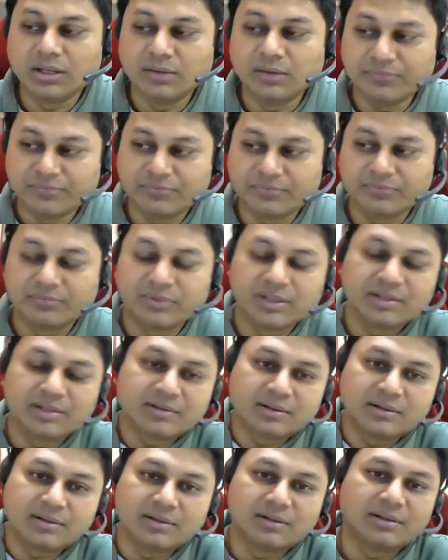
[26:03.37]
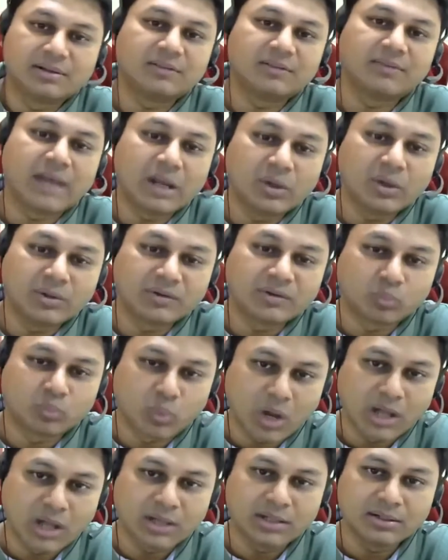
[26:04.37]
if this value is
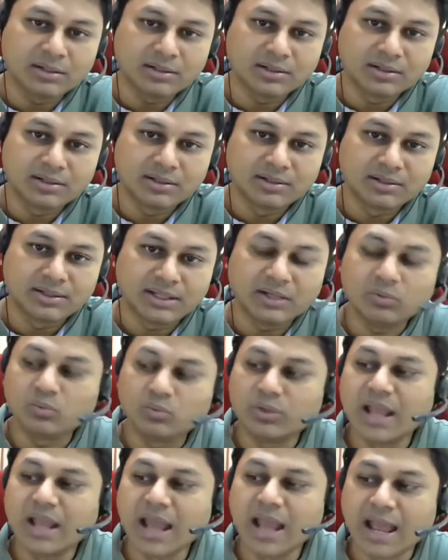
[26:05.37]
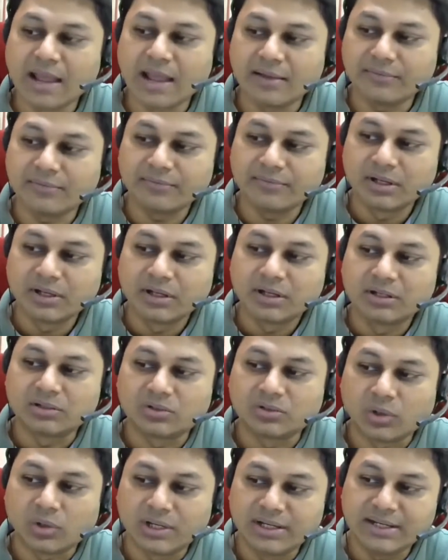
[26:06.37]
1, then we have
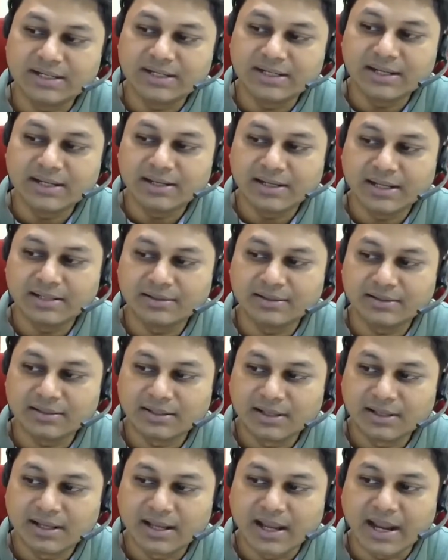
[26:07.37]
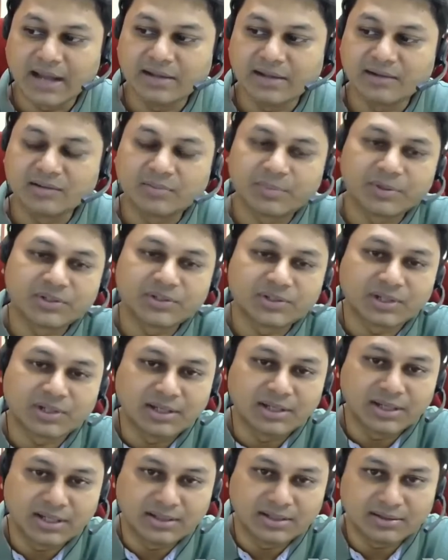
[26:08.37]
nonlinear length and
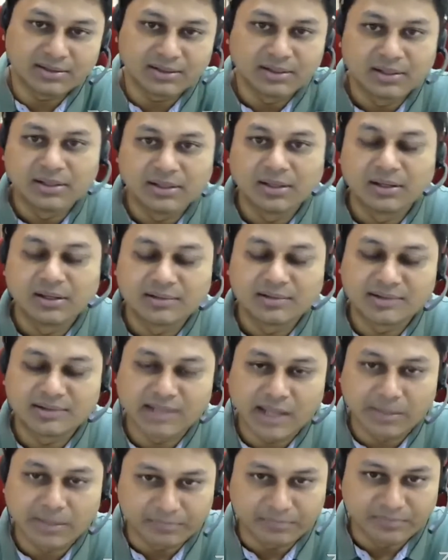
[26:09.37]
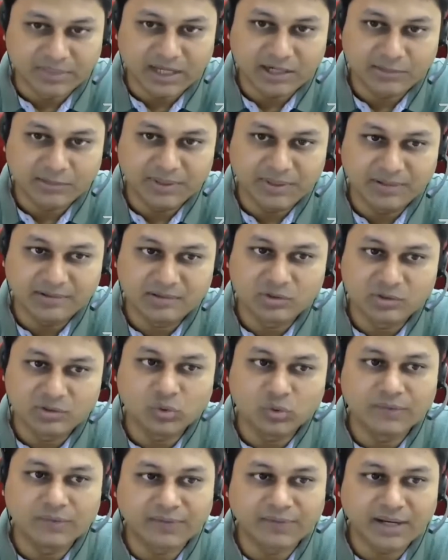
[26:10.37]
dispersion length same. That means
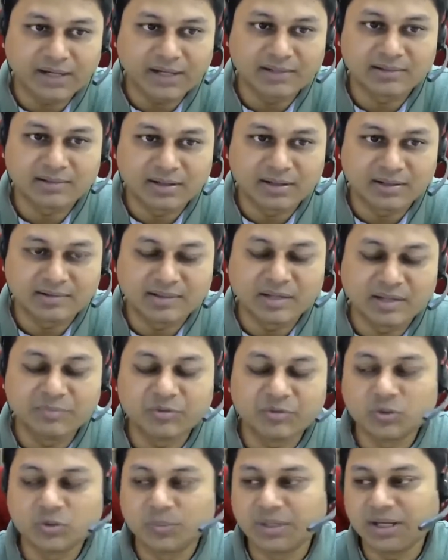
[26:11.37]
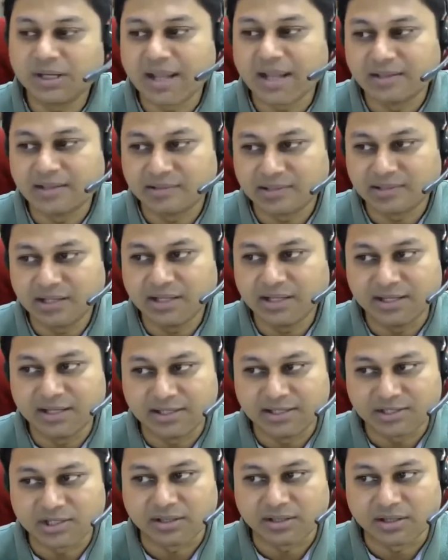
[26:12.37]
two effects seems to be cancelling
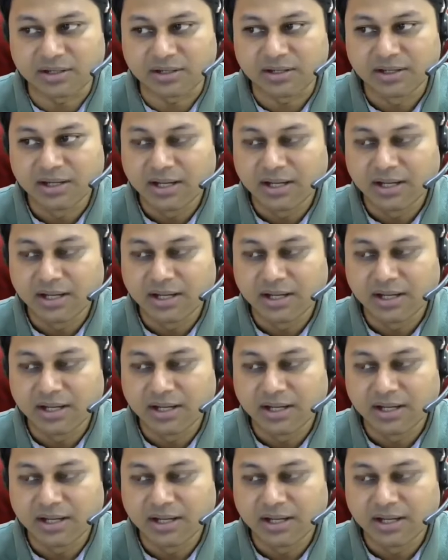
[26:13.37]
each other.